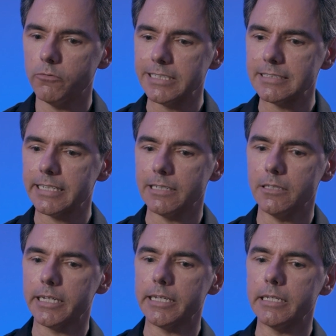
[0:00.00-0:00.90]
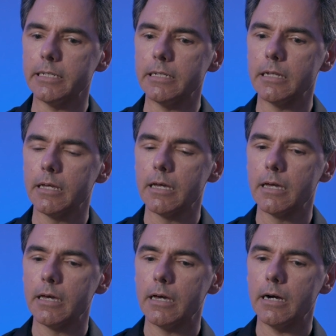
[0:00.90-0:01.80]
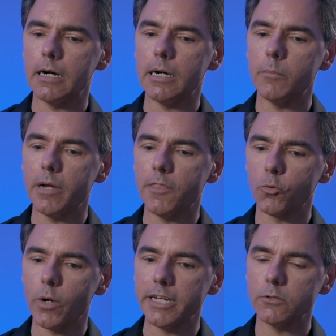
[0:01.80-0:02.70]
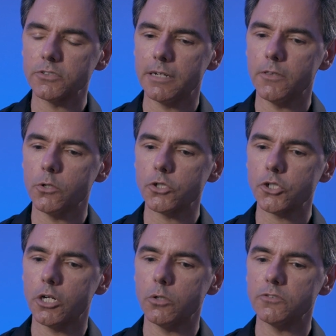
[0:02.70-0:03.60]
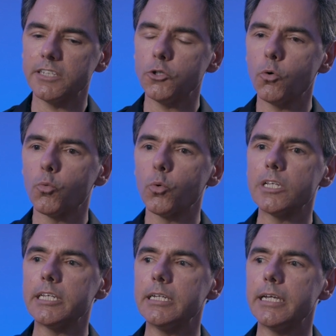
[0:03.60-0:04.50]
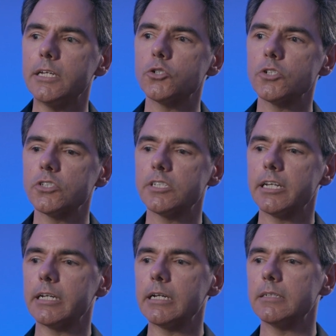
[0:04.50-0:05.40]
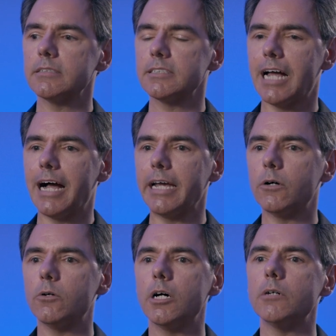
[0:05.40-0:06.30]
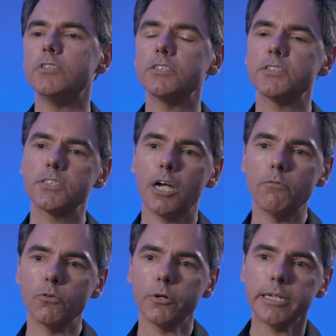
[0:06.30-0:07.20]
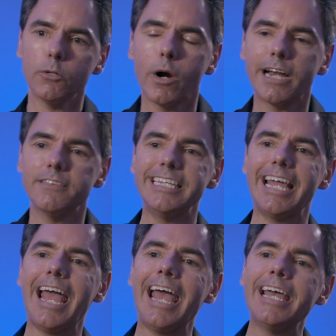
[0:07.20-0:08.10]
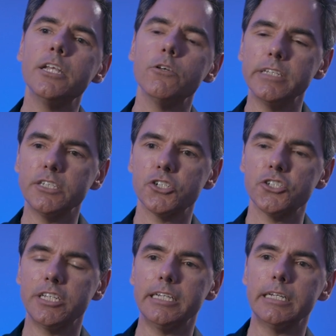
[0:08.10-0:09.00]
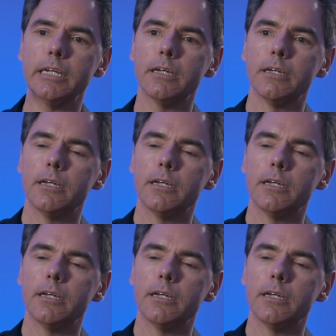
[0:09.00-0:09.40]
Vince Gilligan, um, and the writers on those shows, they do a really interesting style of discovery where at the end of each scene